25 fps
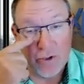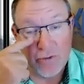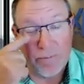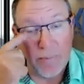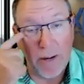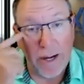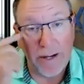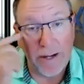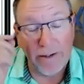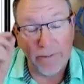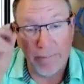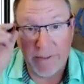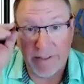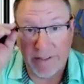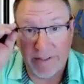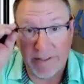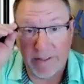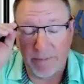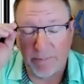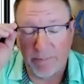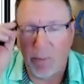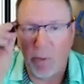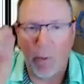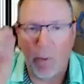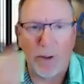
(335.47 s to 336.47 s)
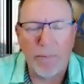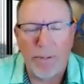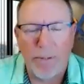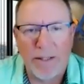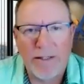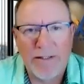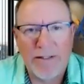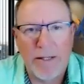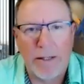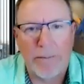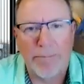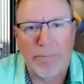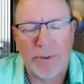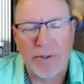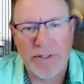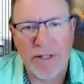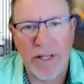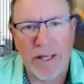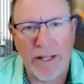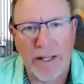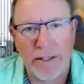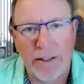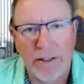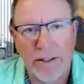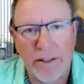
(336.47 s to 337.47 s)
you might've missed the point by
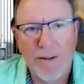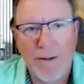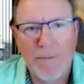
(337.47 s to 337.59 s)
10%.